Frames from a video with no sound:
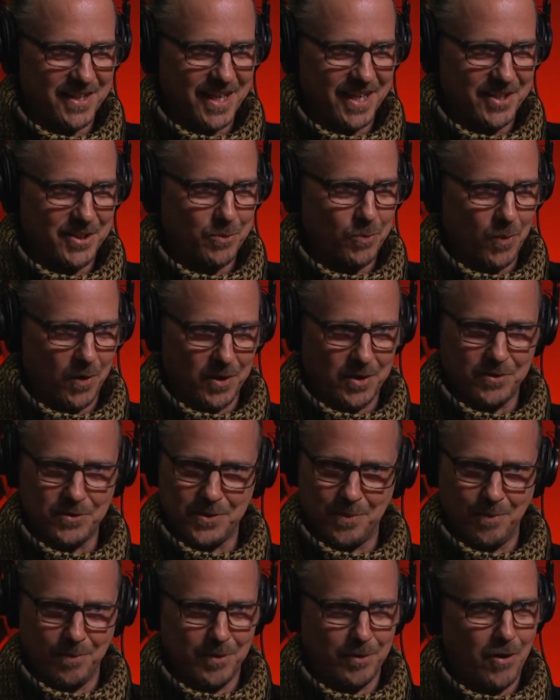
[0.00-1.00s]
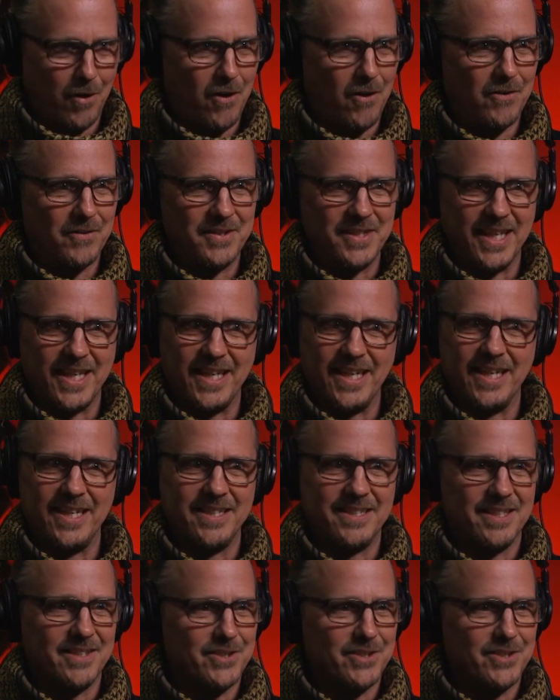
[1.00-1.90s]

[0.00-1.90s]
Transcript: and you work some long days.